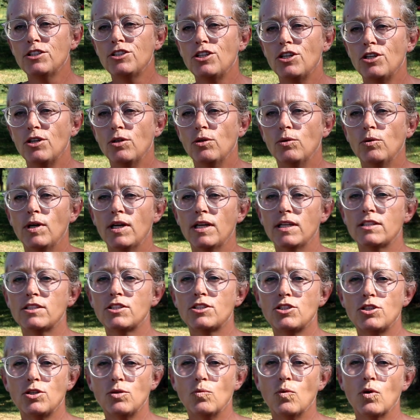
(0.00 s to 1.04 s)
Two,
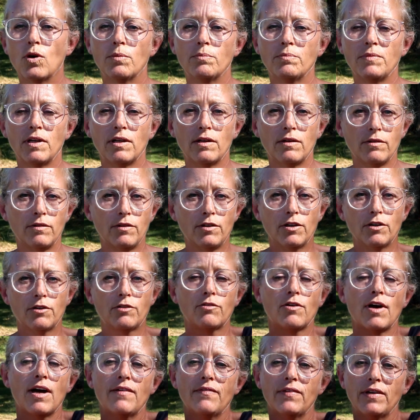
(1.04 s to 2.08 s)
it's too warm. They're
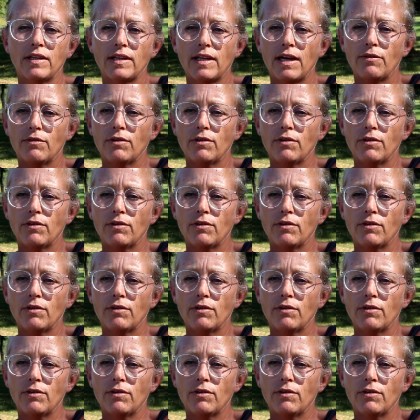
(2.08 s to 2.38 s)
thriving.